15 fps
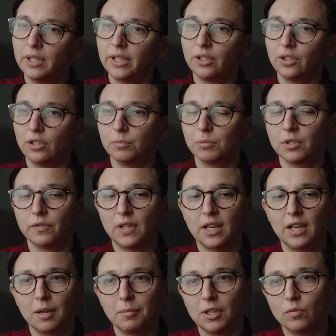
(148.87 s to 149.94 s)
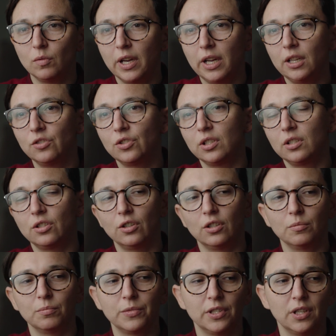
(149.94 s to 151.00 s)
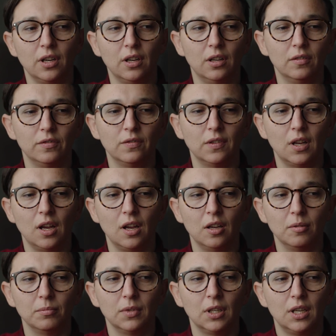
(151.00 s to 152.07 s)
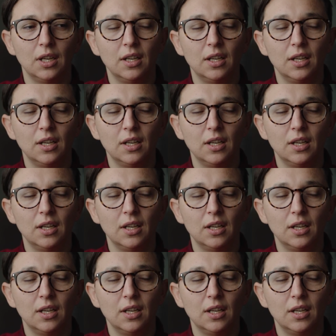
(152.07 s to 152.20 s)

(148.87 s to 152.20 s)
in terms of dynamic range, in terms of um,